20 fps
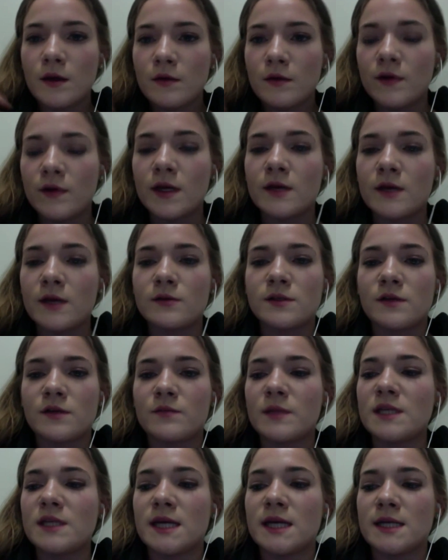videos of
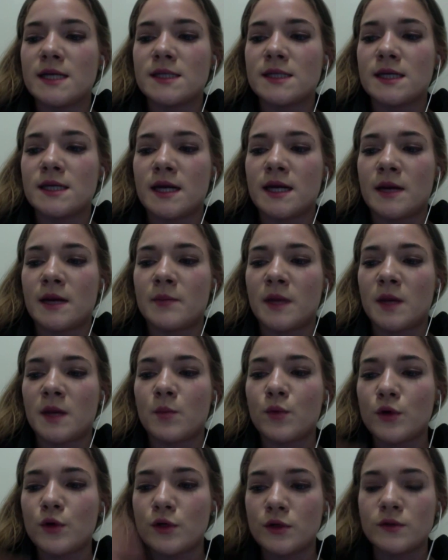me dancing, and I'm like
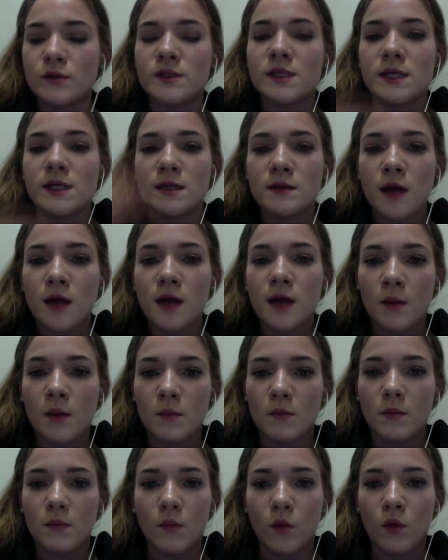producing a lot
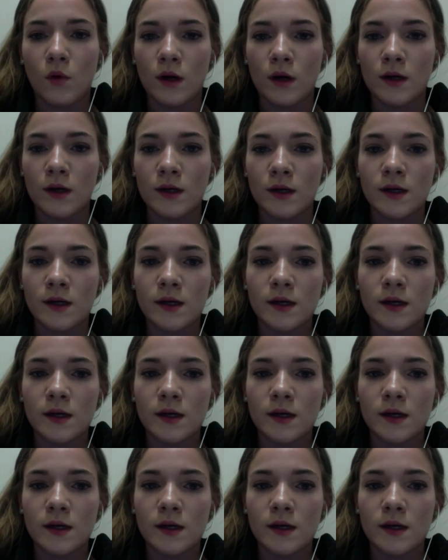more